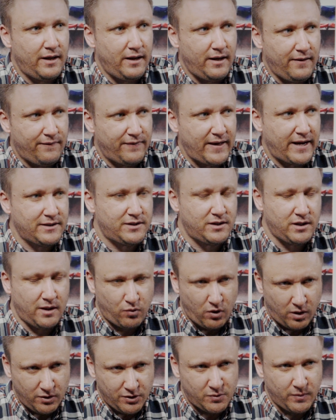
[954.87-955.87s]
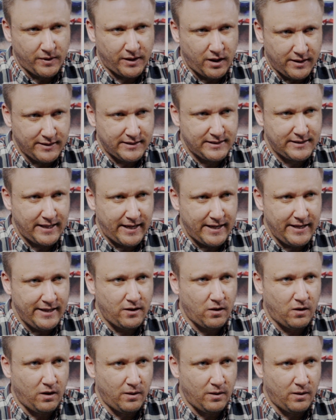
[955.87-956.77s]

if that's the approach we're going to take,